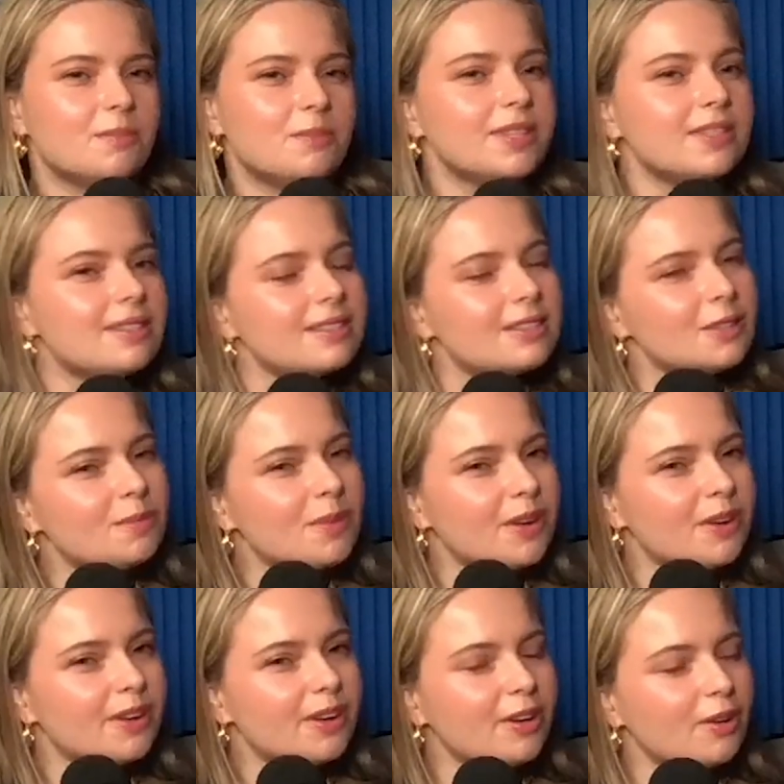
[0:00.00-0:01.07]
business is
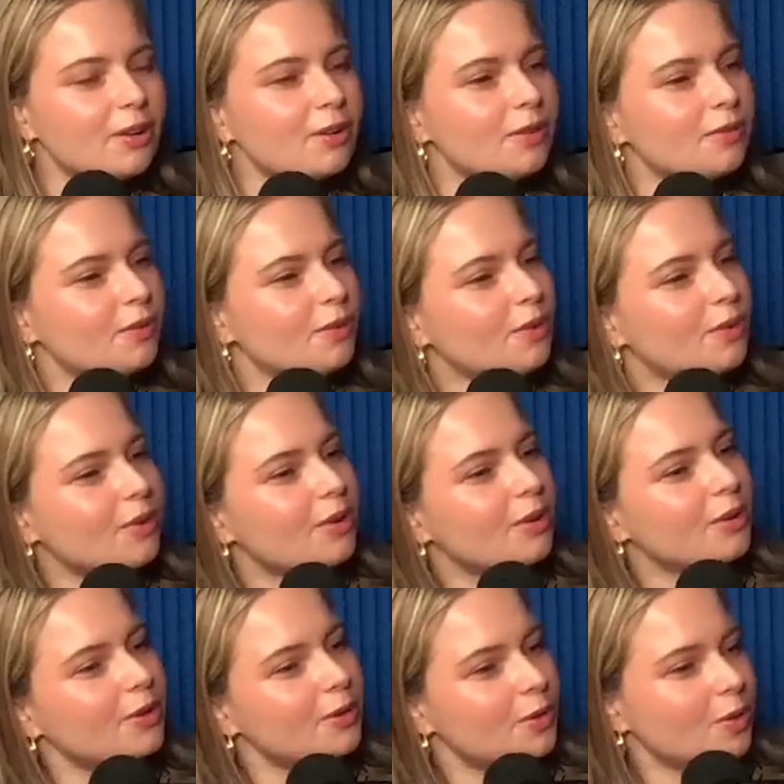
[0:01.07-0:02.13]
better here
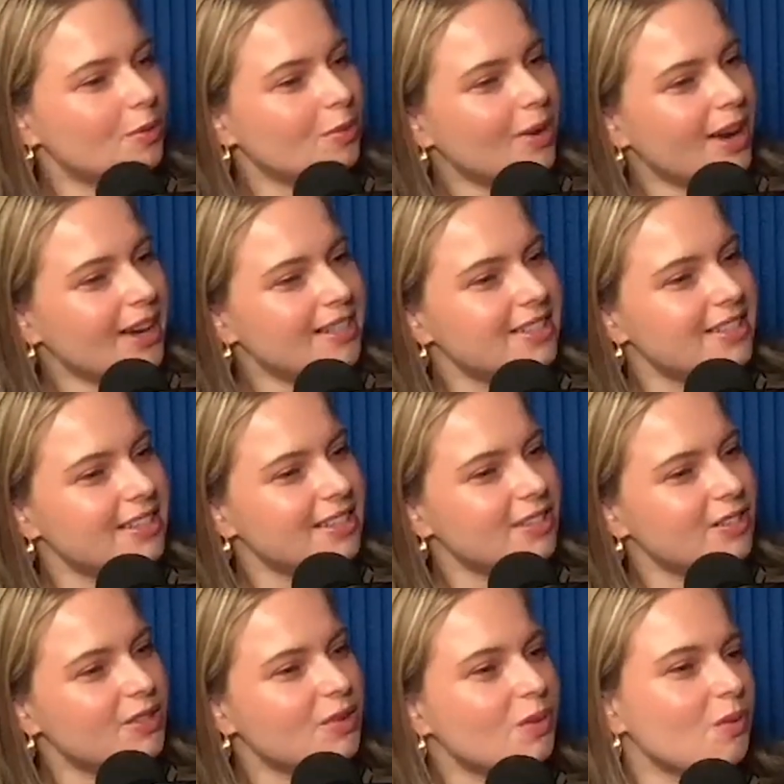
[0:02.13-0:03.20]
for your
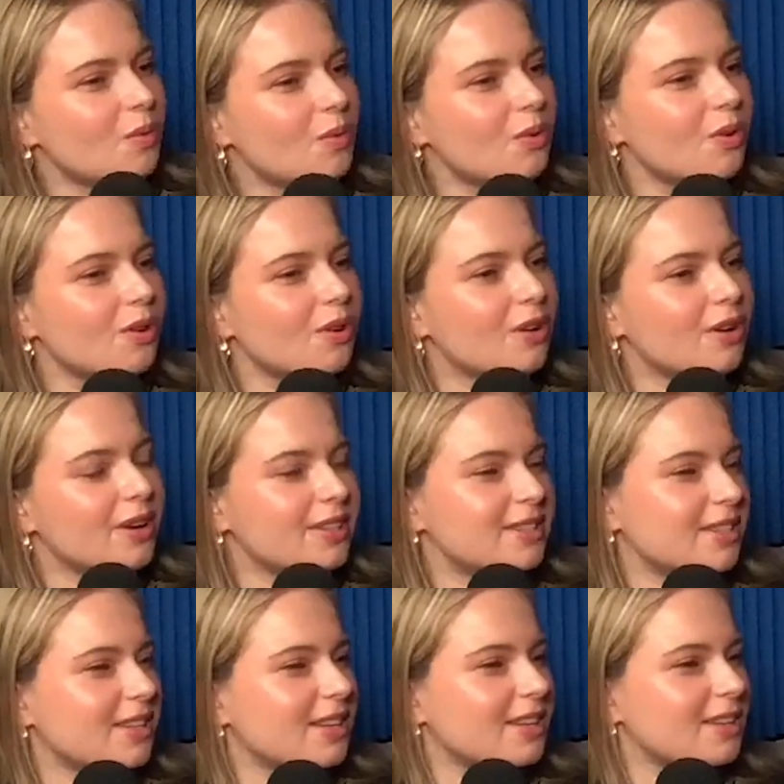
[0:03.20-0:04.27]
practice, or
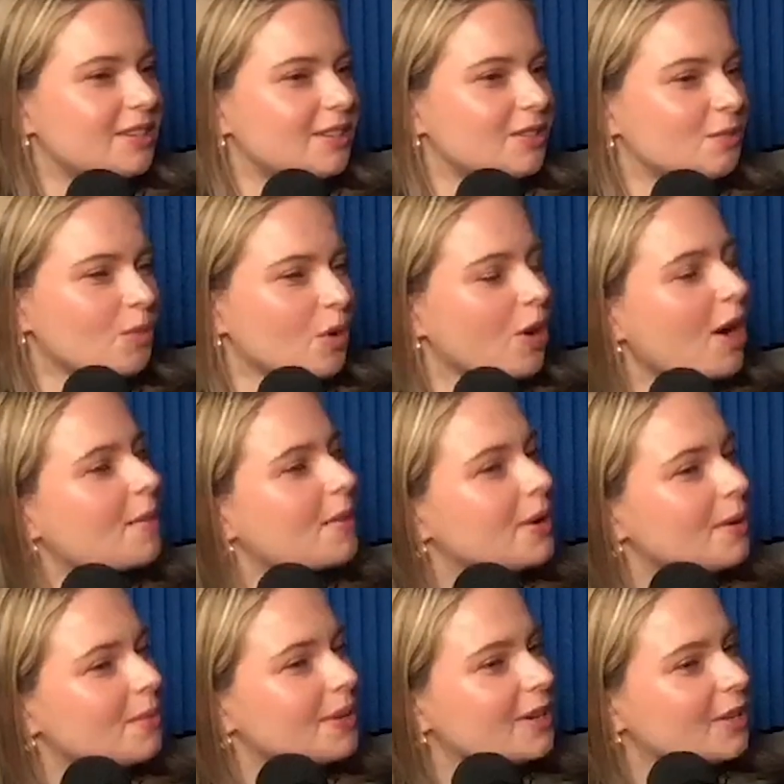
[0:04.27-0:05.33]
is it more common
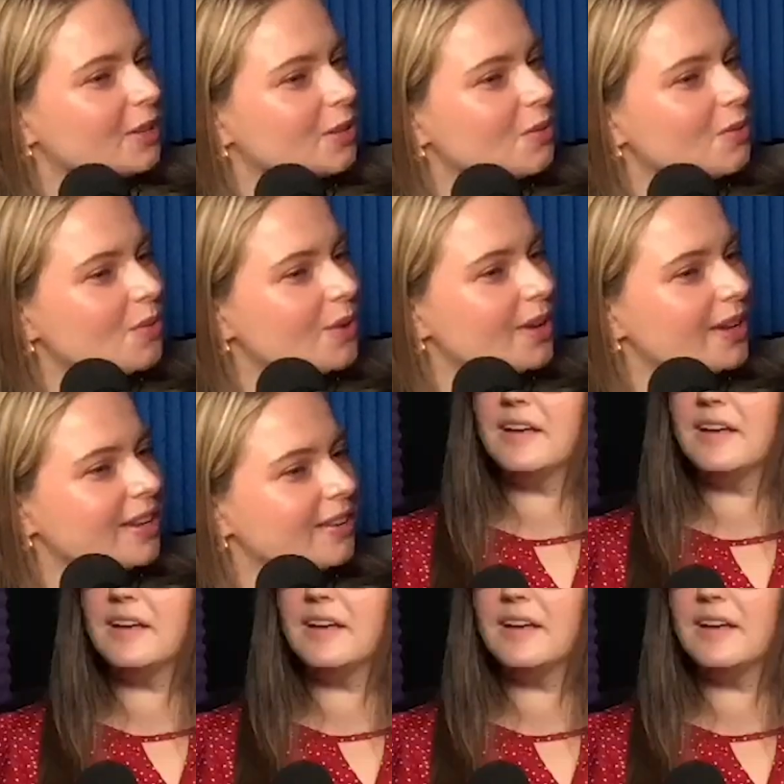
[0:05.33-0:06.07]
up in Illinois?